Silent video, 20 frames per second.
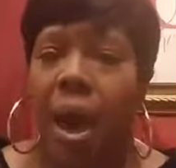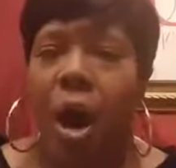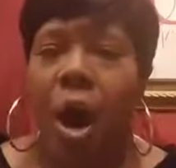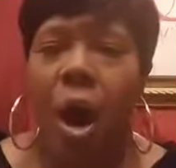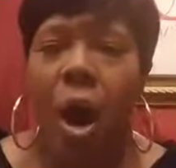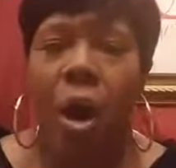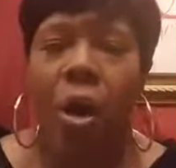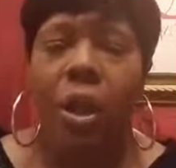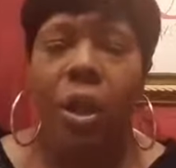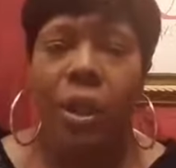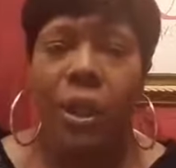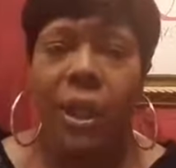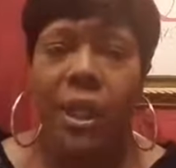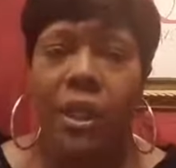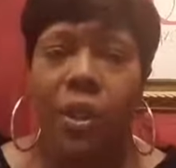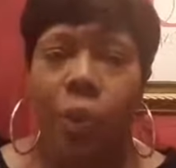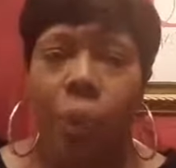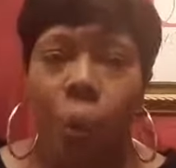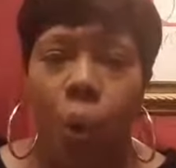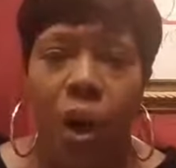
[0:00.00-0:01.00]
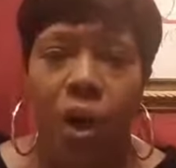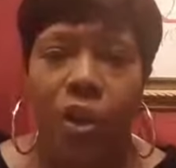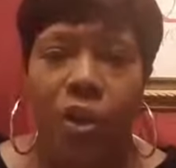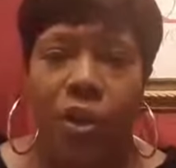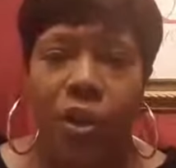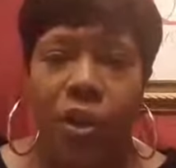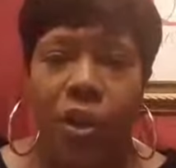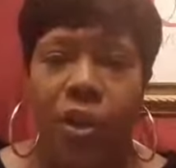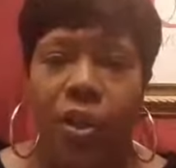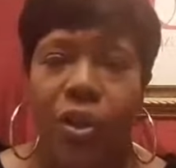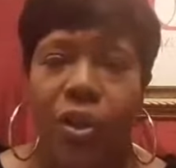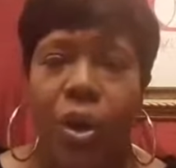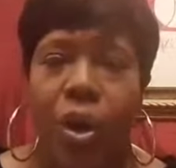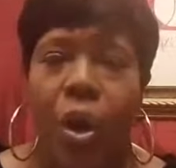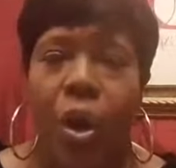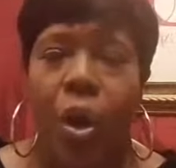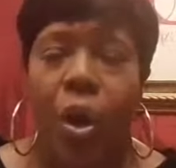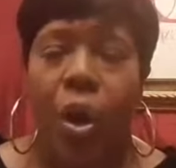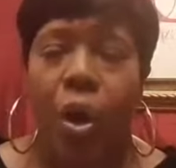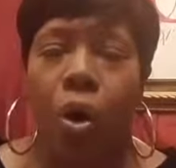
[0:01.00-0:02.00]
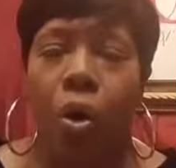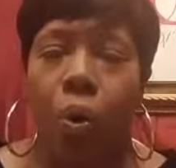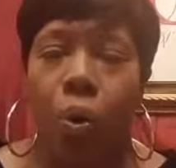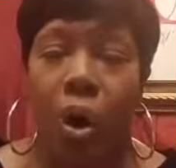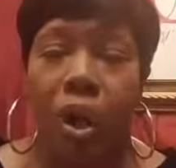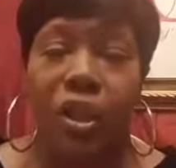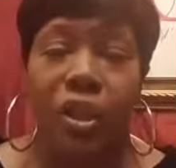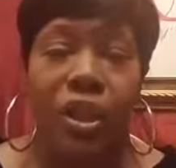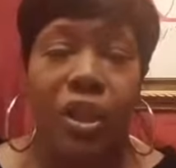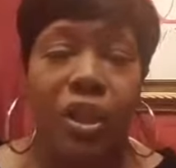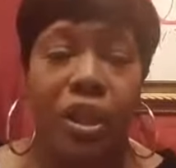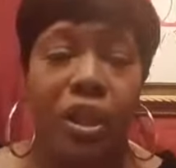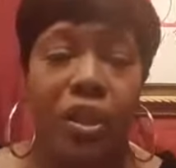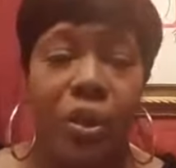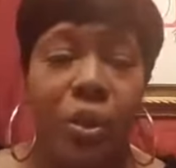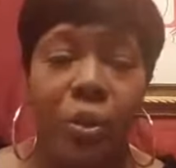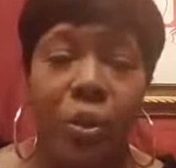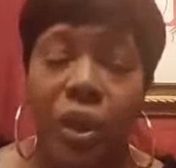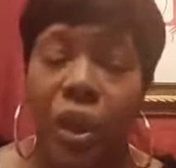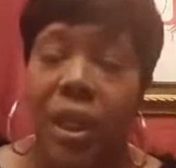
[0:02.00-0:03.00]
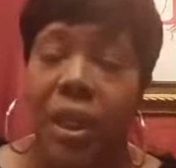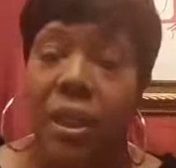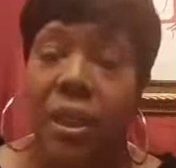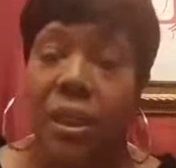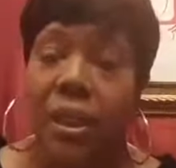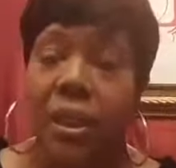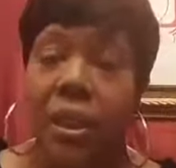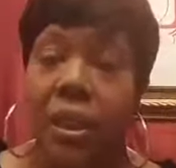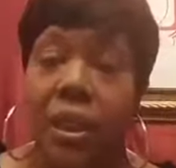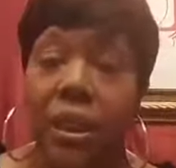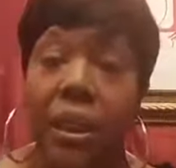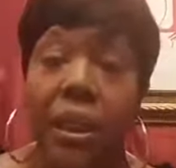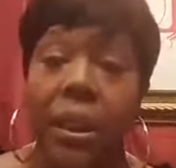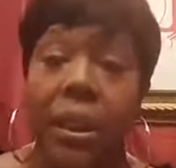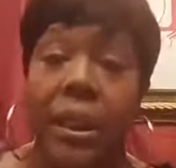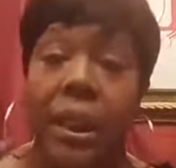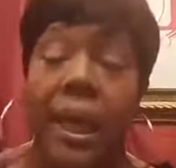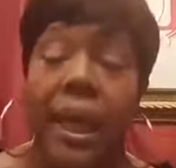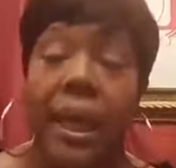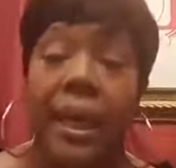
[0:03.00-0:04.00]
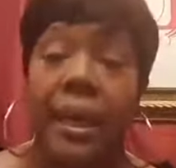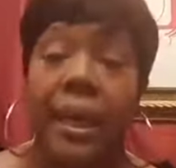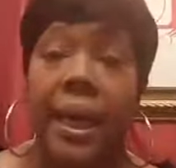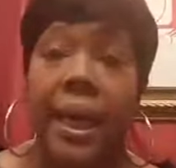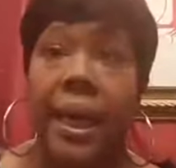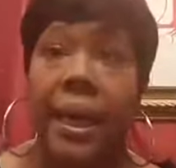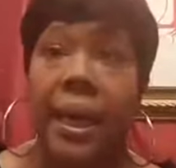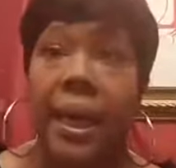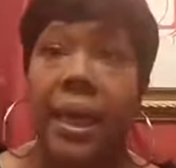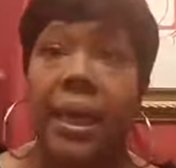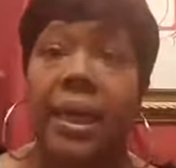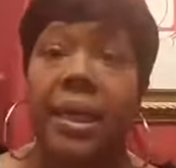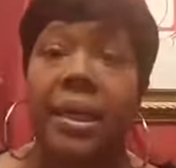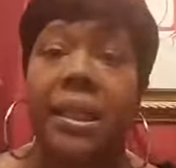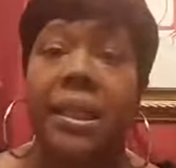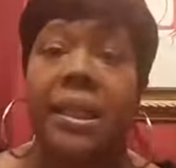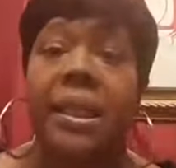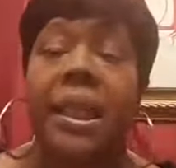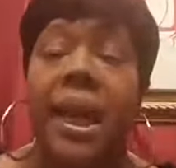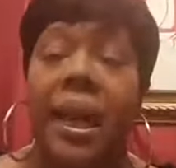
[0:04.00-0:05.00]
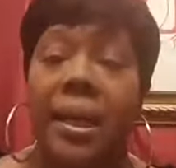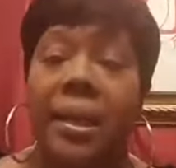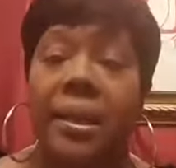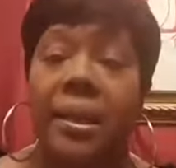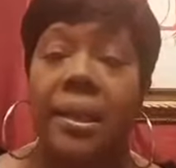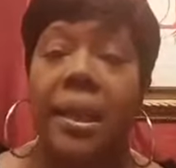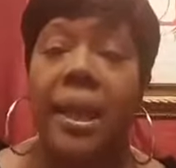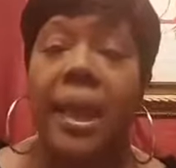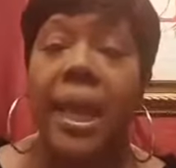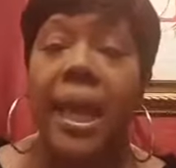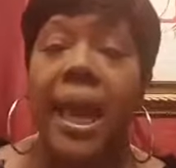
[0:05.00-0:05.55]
All of these questions are questions that you need to look at and assess